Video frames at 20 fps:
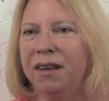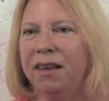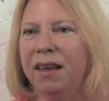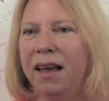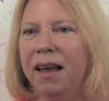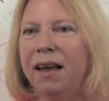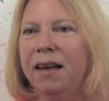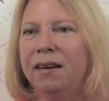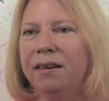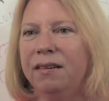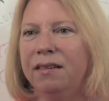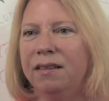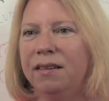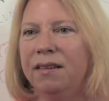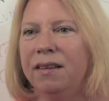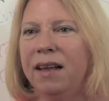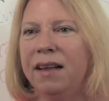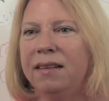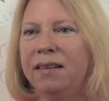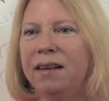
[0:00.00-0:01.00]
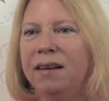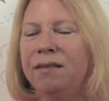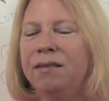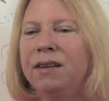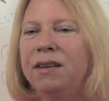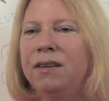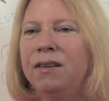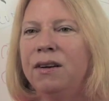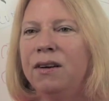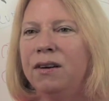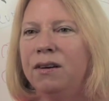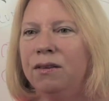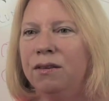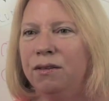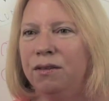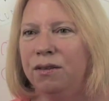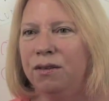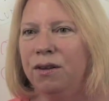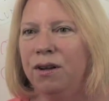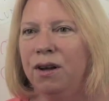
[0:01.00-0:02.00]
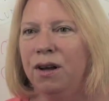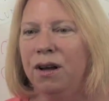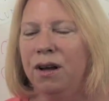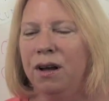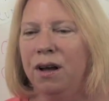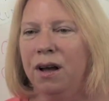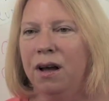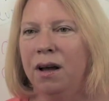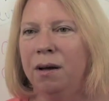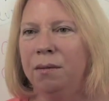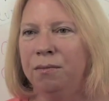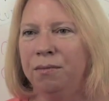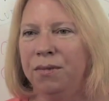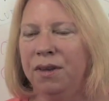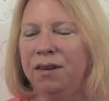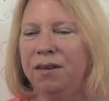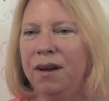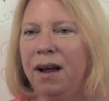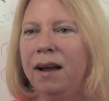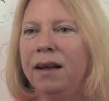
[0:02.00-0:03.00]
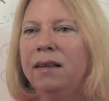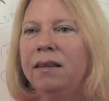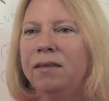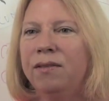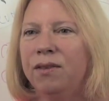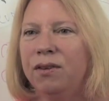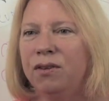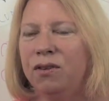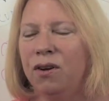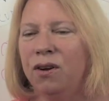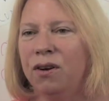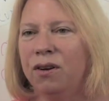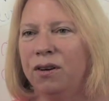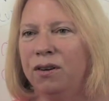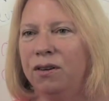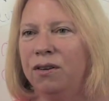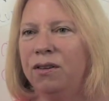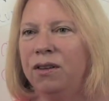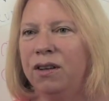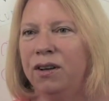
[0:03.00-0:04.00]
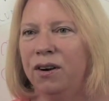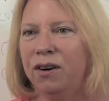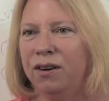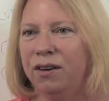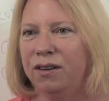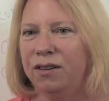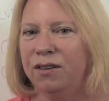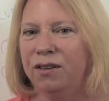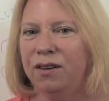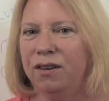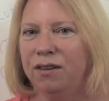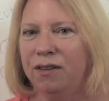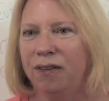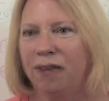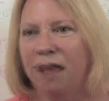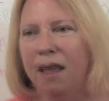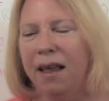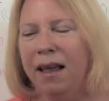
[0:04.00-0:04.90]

in the header, so that's how it knows um, the title of the song and who the artist is.